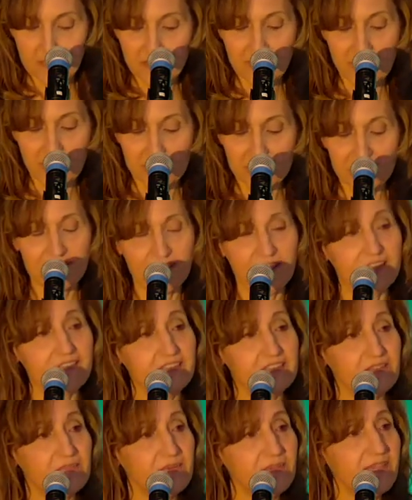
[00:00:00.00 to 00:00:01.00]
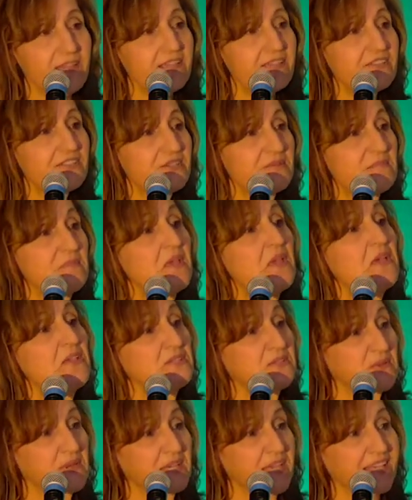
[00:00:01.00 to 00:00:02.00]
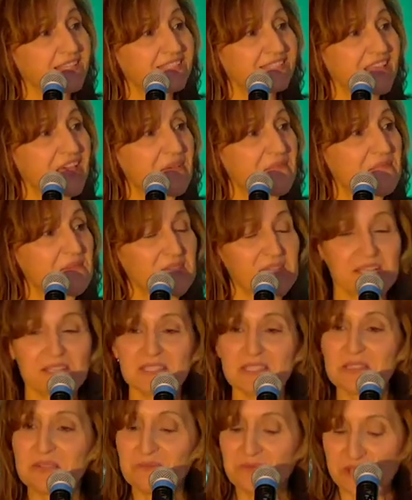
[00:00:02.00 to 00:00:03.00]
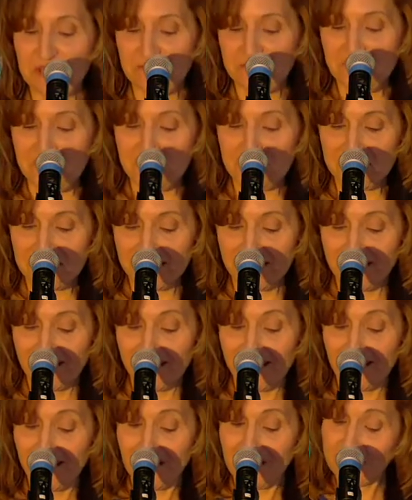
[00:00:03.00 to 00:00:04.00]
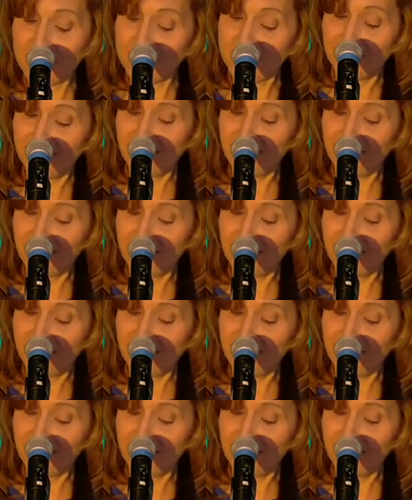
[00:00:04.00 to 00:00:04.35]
come to the end of the page. So I guess that means we have come to, um, to the